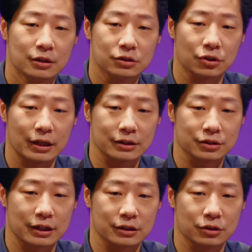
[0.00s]
So I
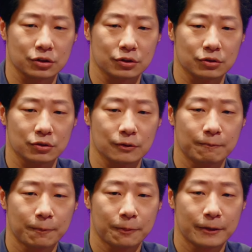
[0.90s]
started to
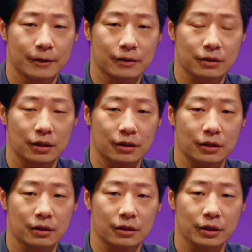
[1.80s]

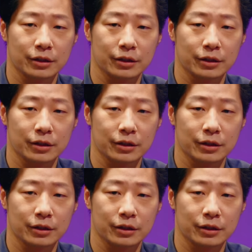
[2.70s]
uh,